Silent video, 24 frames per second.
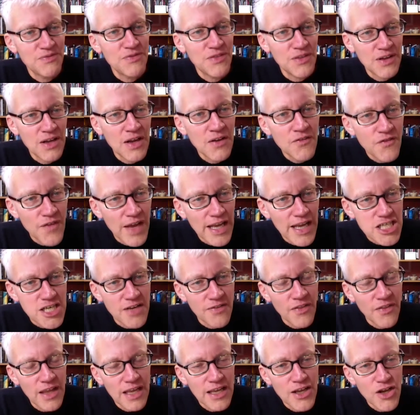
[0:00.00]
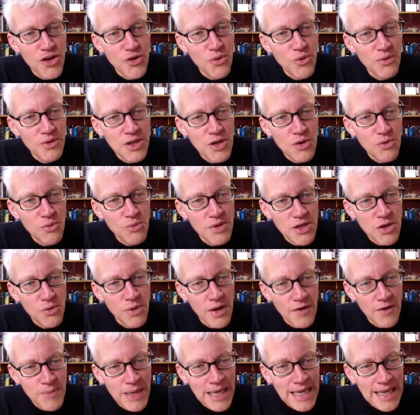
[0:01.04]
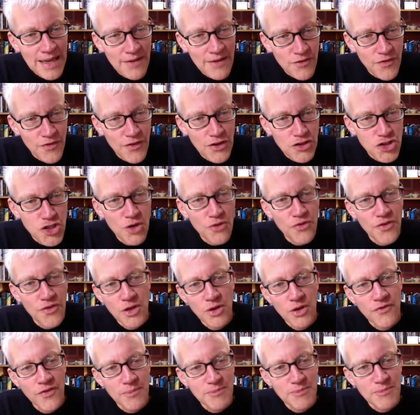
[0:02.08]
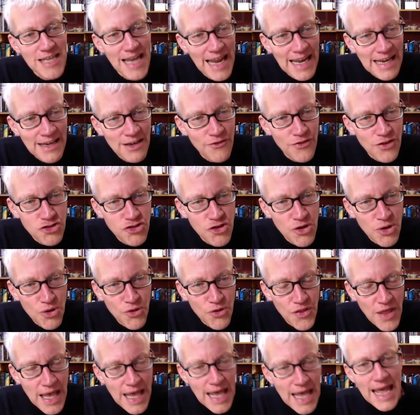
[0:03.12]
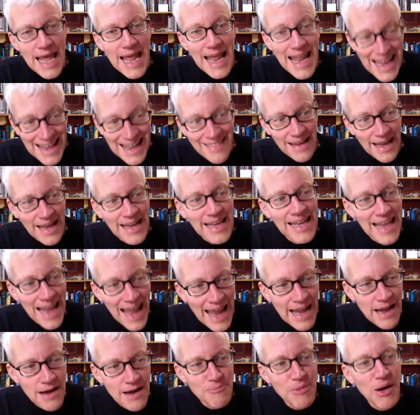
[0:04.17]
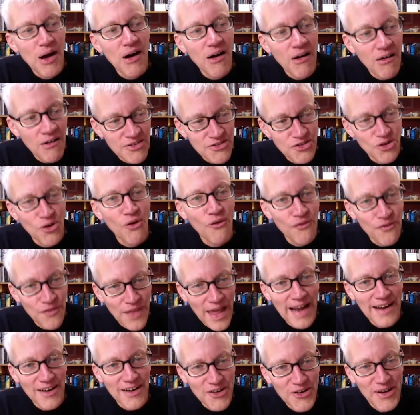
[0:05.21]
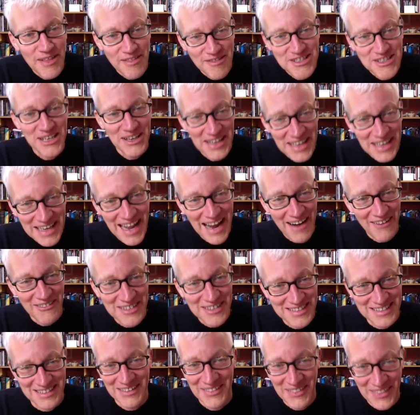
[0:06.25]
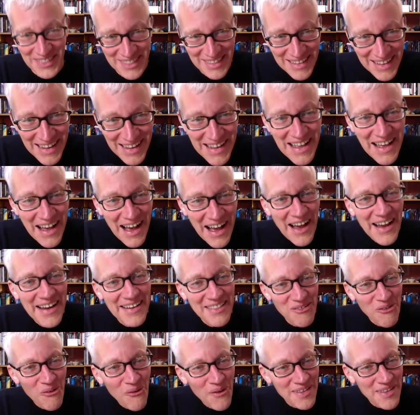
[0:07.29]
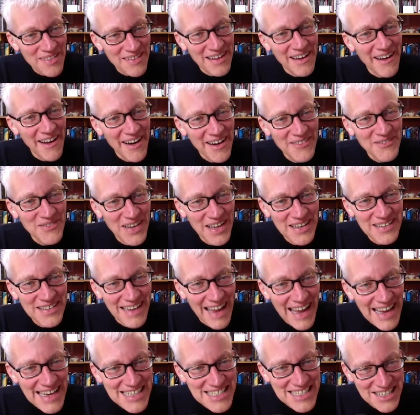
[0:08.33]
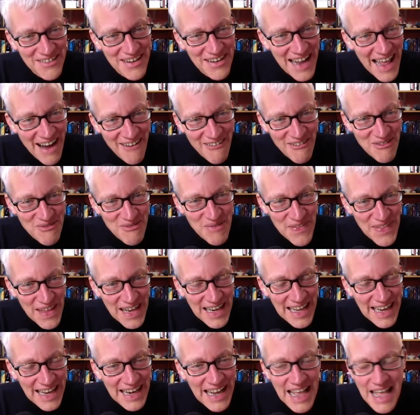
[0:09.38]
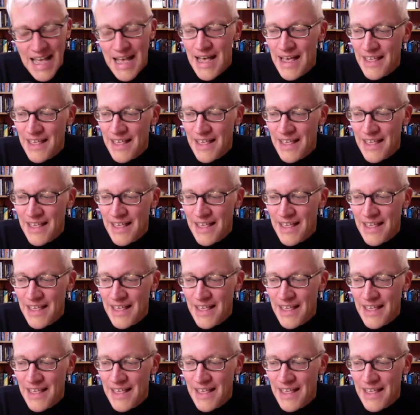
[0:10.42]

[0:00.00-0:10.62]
The conviction that you have been given the truth and you've obtained the truth is again part of that Christian inheritance. It's always a kind of a danger inherent within it.